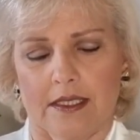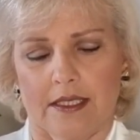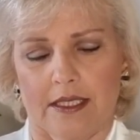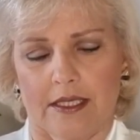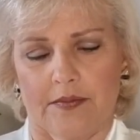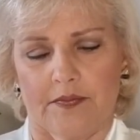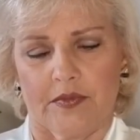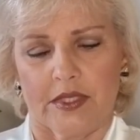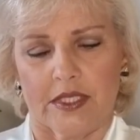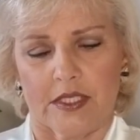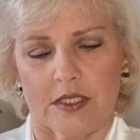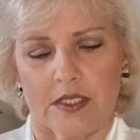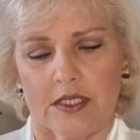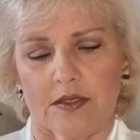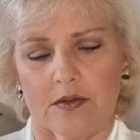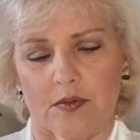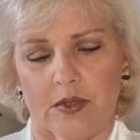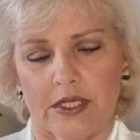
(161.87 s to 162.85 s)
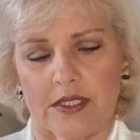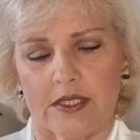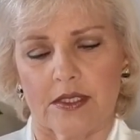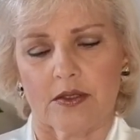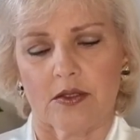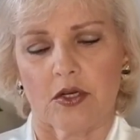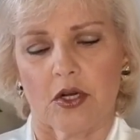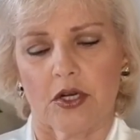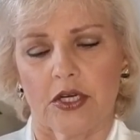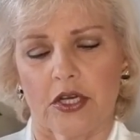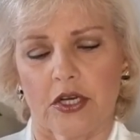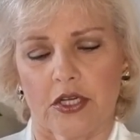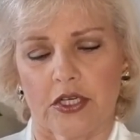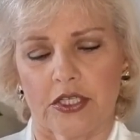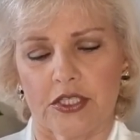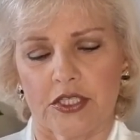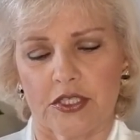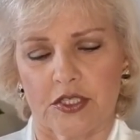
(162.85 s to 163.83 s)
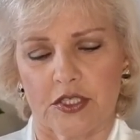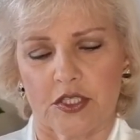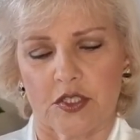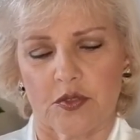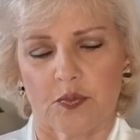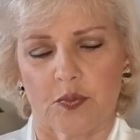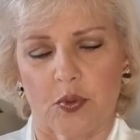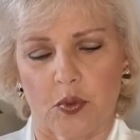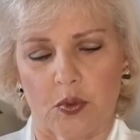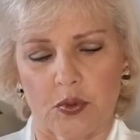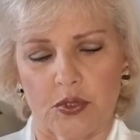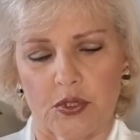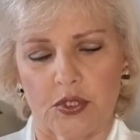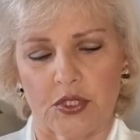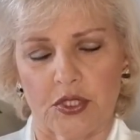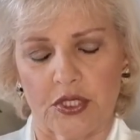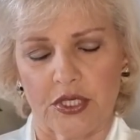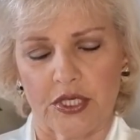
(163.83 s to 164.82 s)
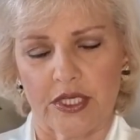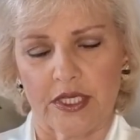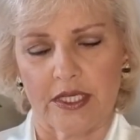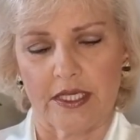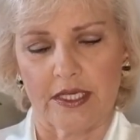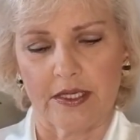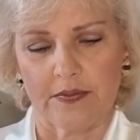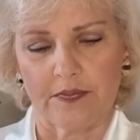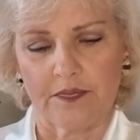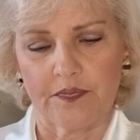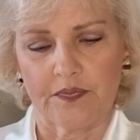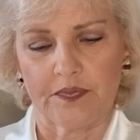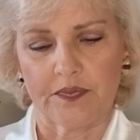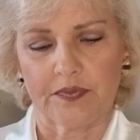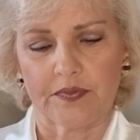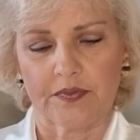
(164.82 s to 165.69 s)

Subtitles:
This was the cardiologist's report. I